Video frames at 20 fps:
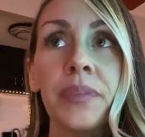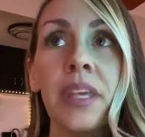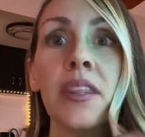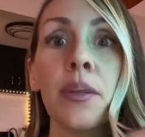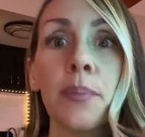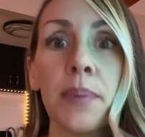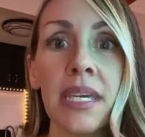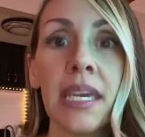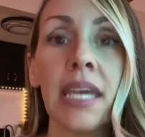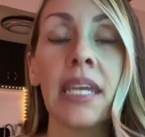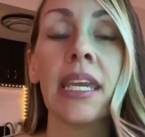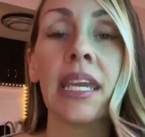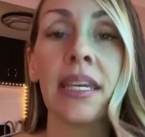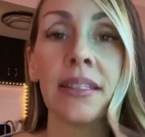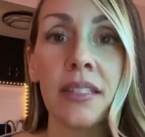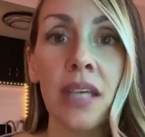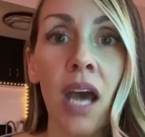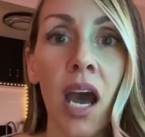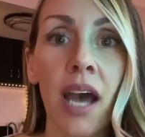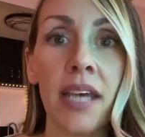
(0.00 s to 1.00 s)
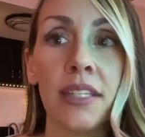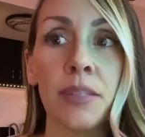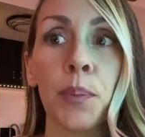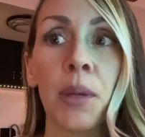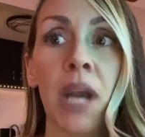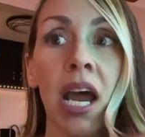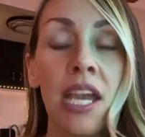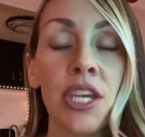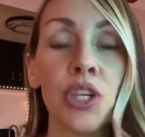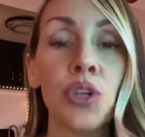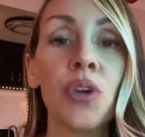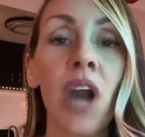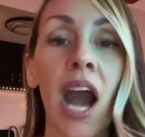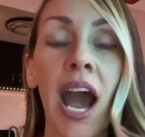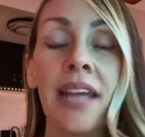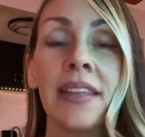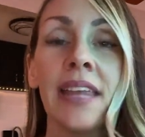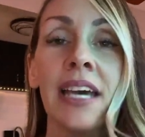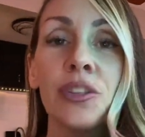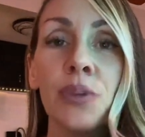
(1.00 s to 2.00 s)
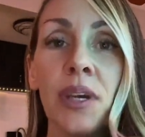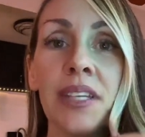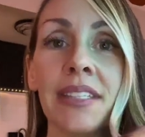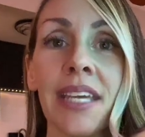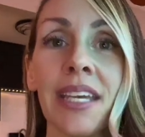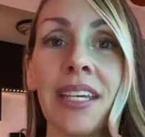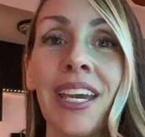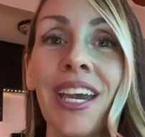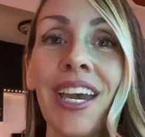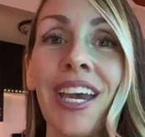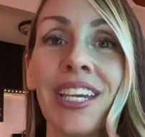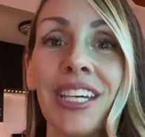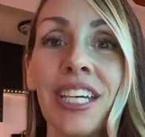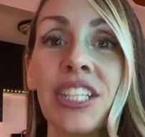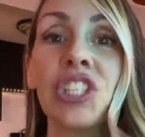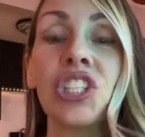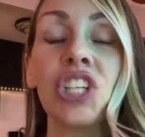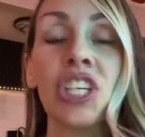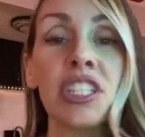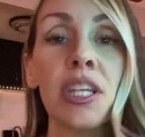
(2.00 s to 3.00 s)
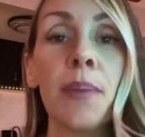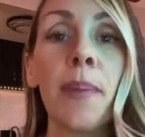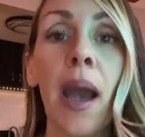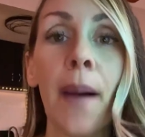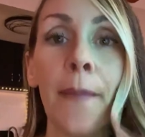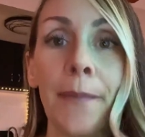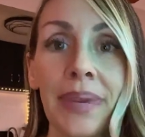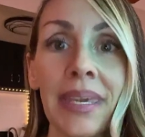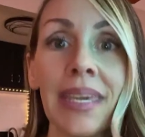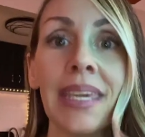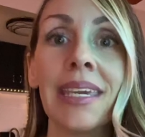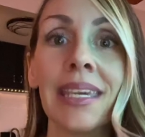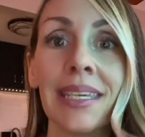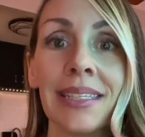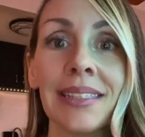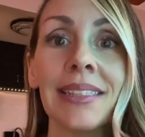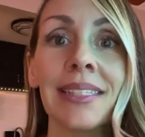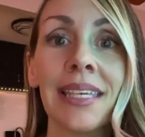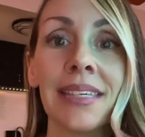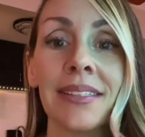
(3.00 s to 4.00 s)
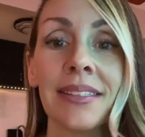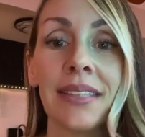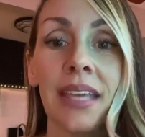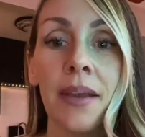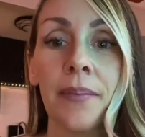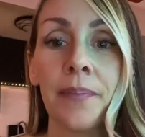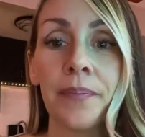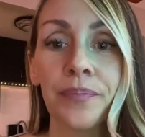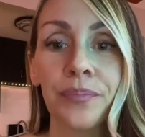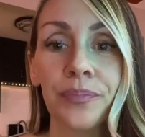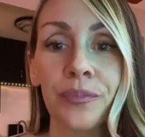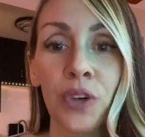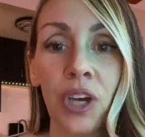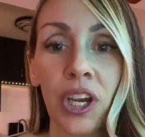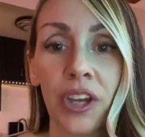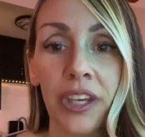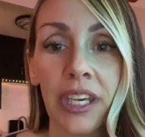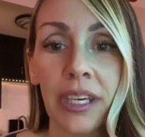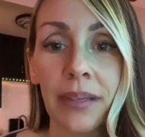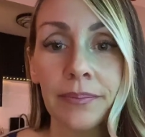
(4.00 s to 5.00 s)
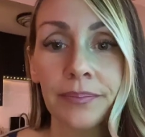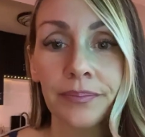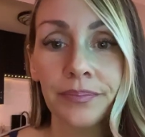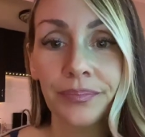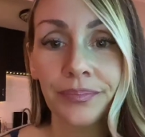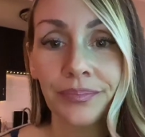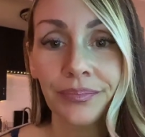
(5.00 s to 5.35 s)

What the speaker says: In the beginning it does, but that's why I said it's just about being consistent, really.